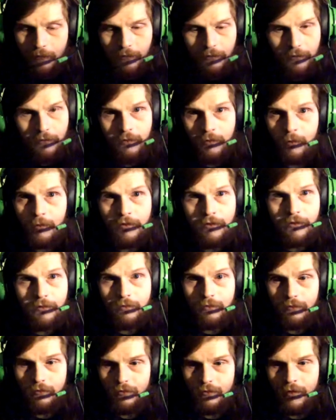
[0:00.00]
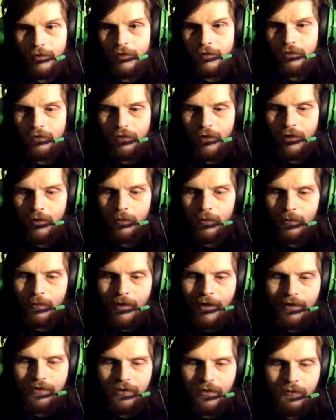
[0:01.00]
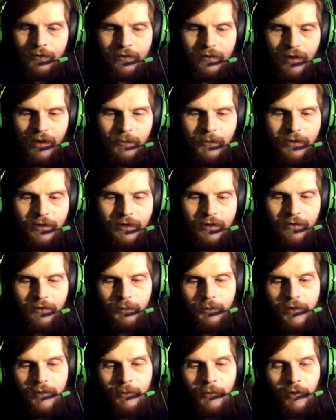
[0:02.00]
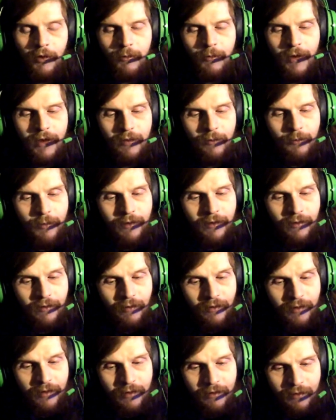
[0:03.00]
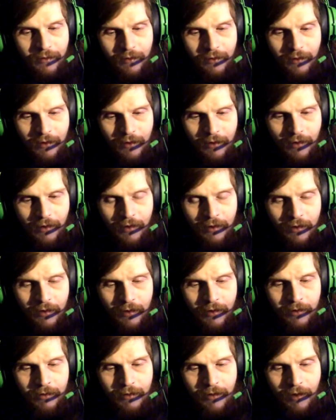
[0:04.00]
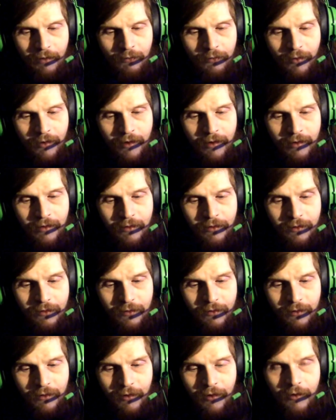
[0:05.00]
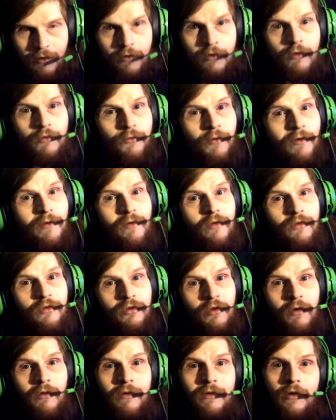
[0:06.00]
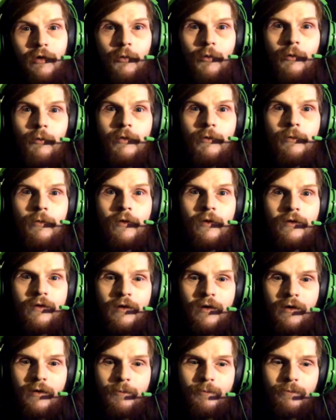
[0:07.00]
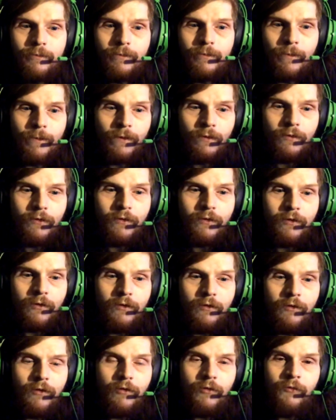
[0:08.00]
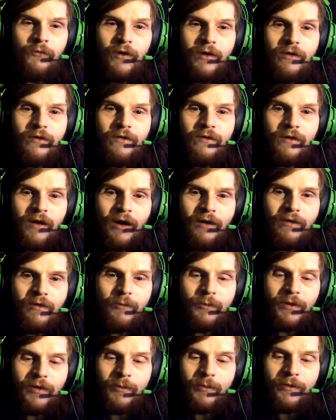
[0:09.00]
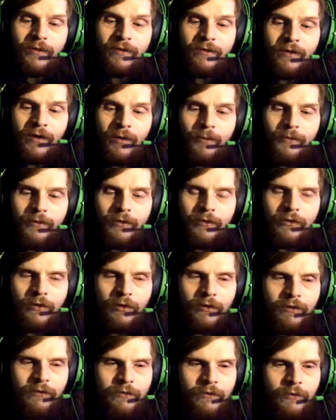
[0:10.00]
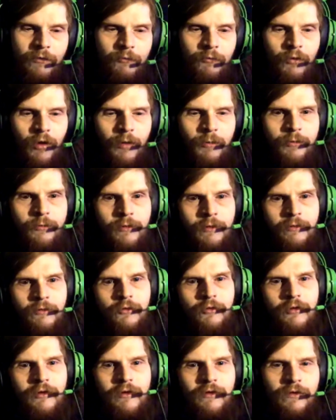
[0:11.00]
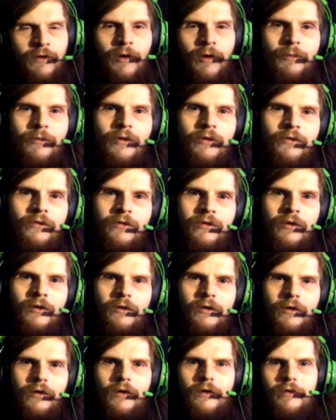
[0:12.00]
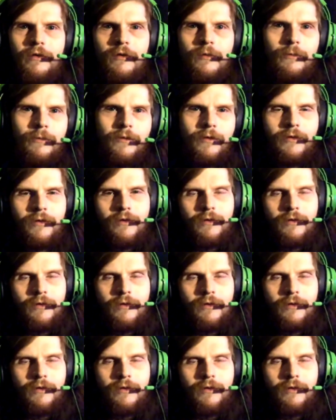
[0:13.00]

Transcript: It was an incredible match. Every time you get Speedball Mike Bailey in that ring, friend of the show here when we brought Veda Scott to PPW, not to rub and grease elbows here or nothing, but